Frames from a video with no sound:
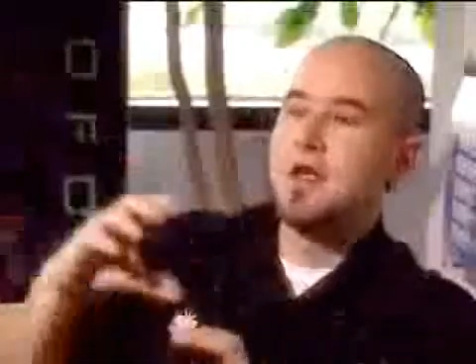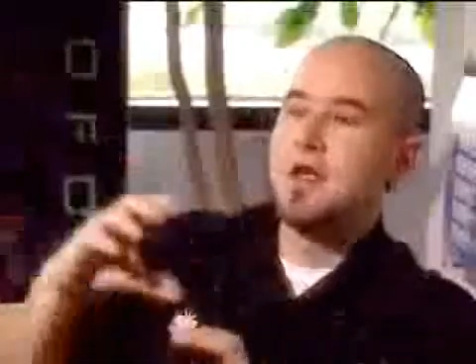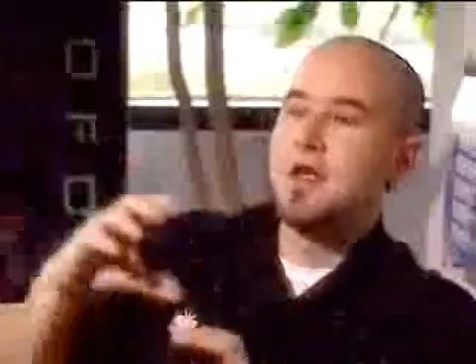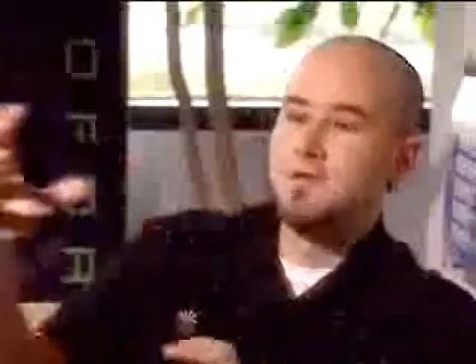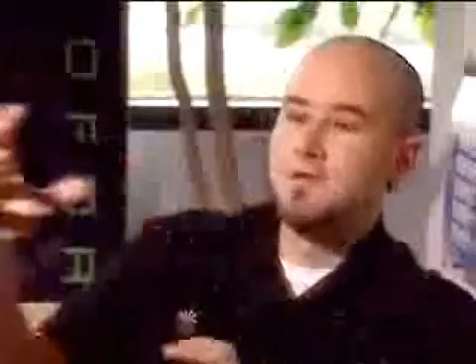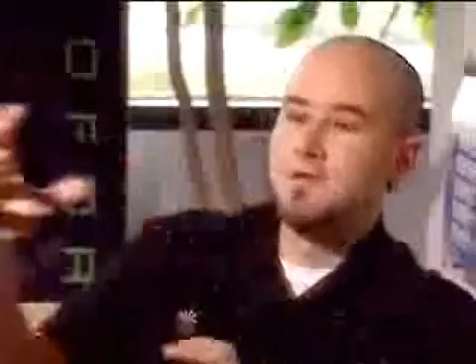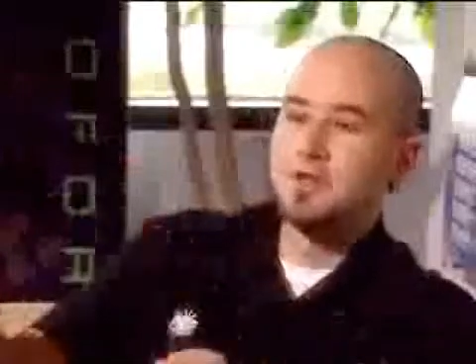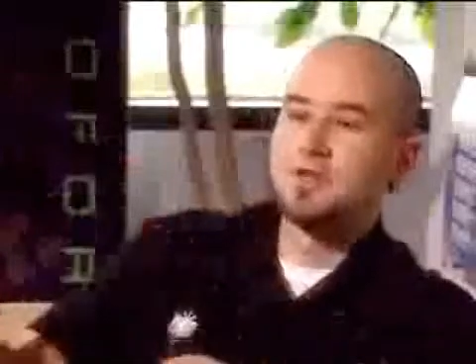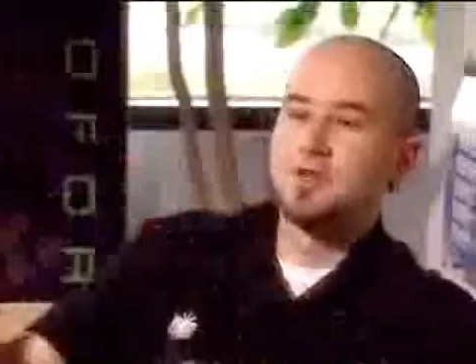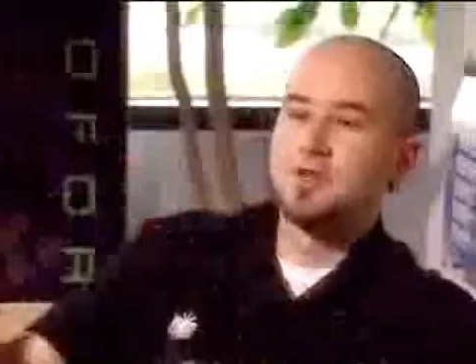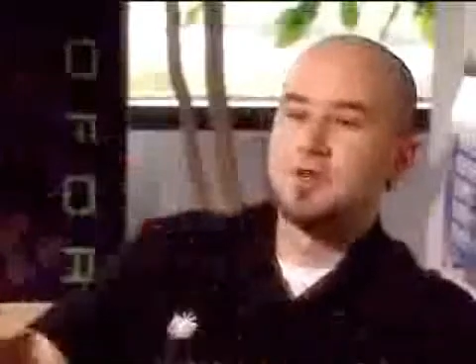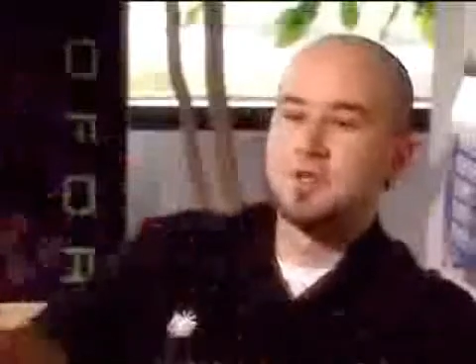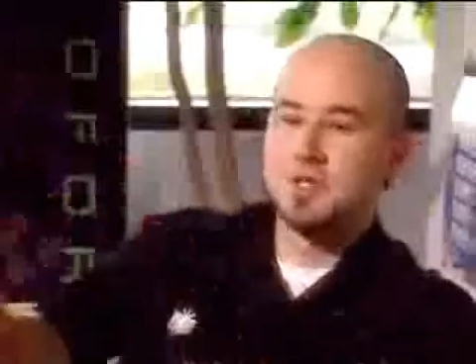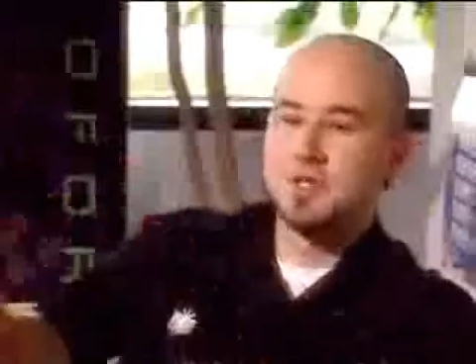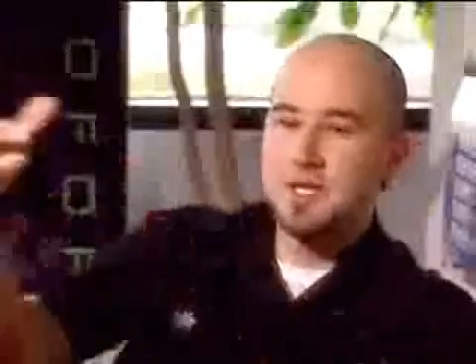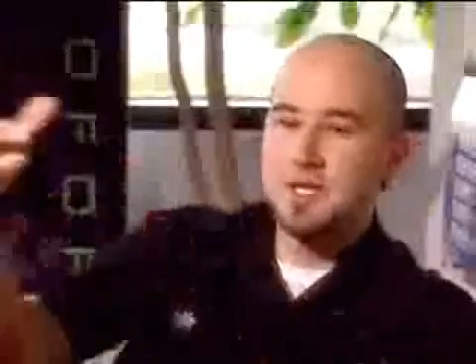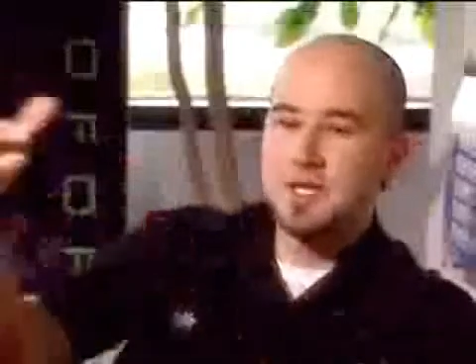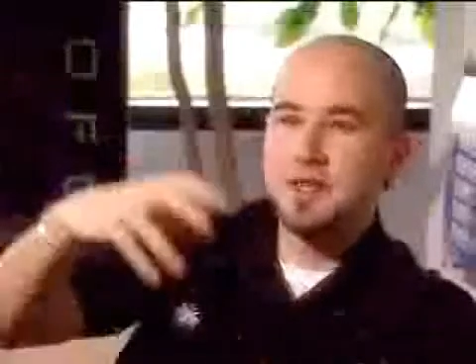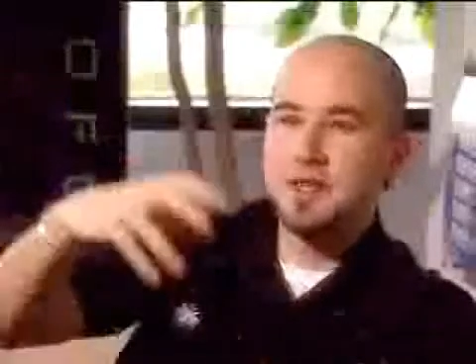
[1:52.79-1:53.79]

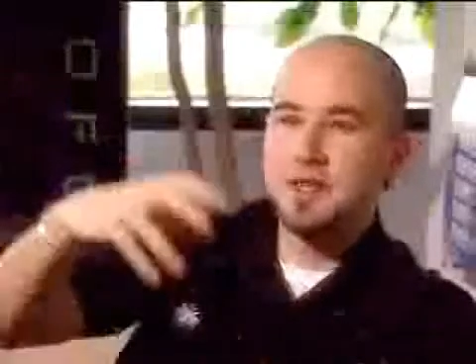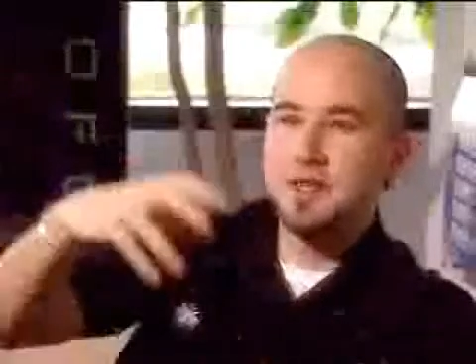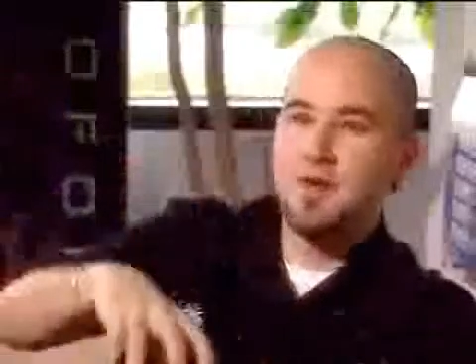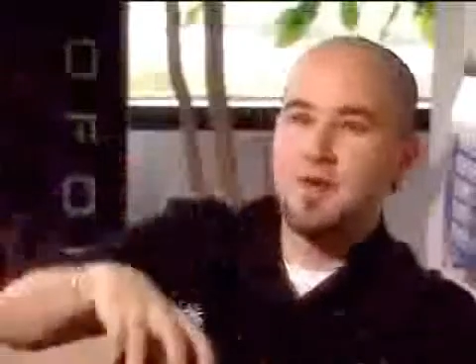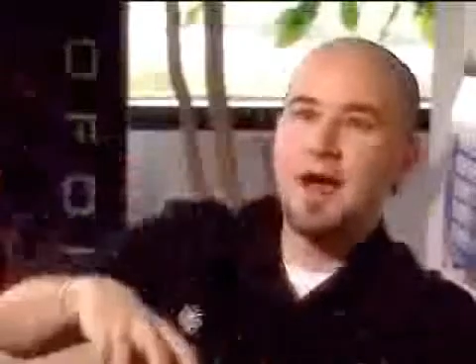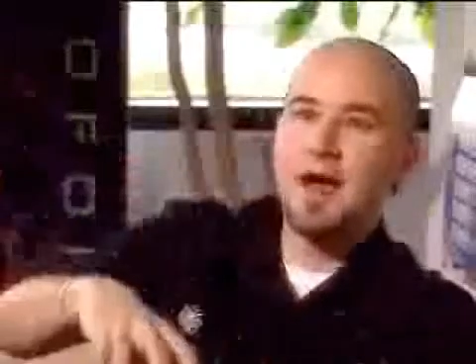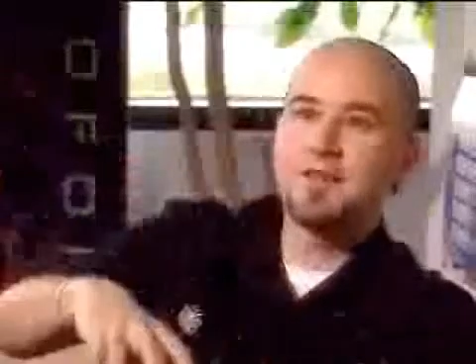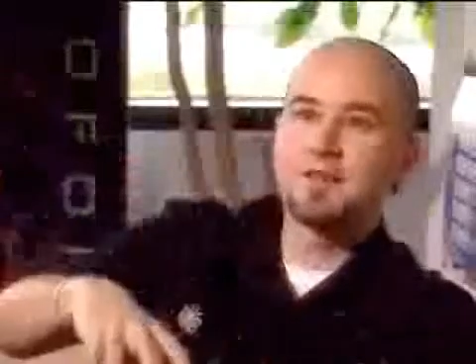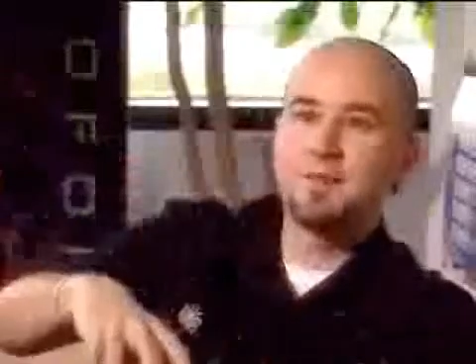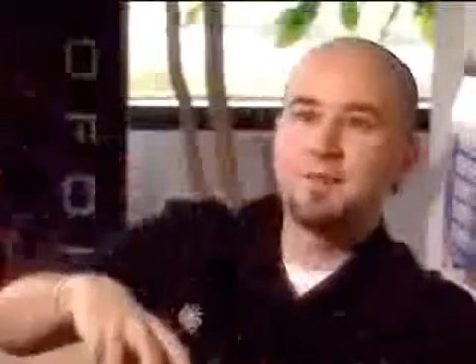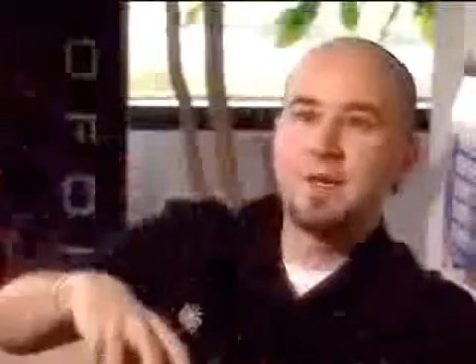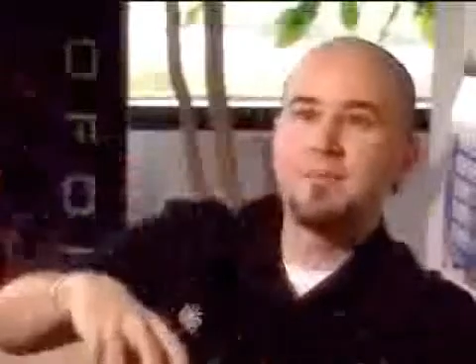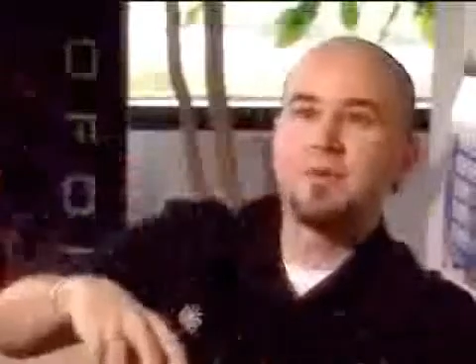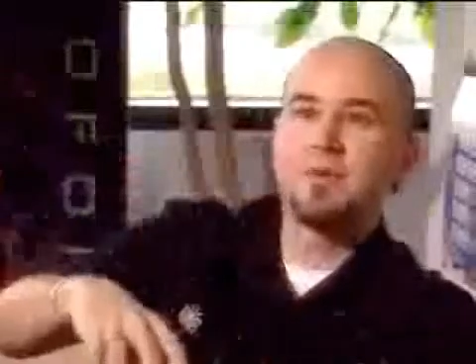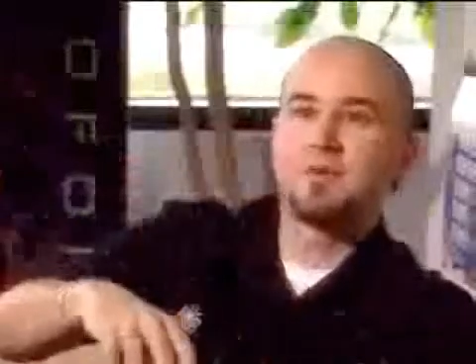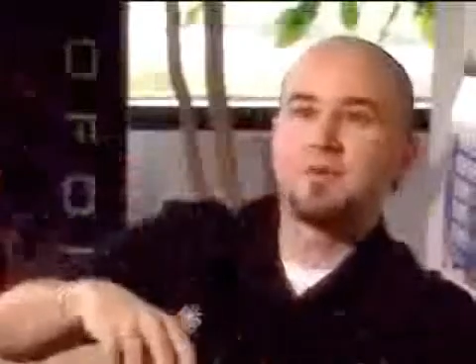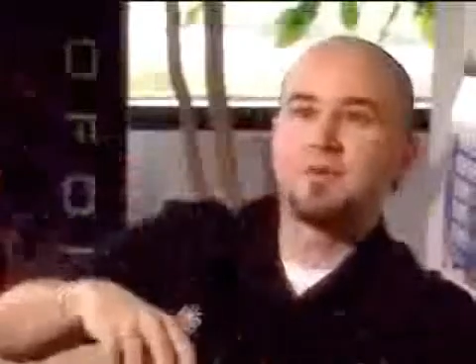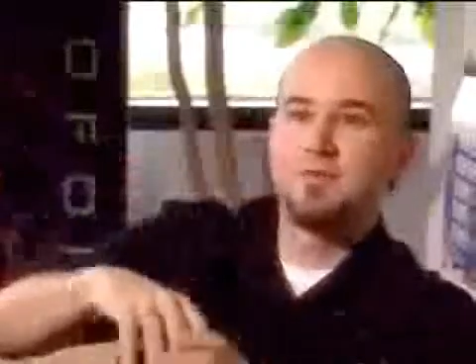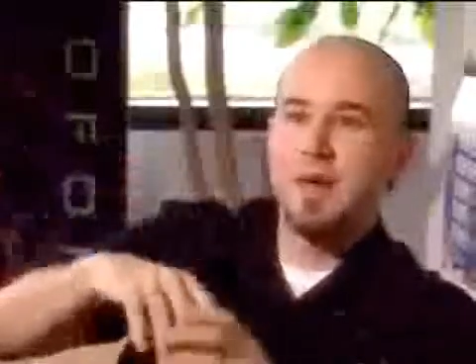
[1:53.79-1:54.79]
adventurers need the craftspeople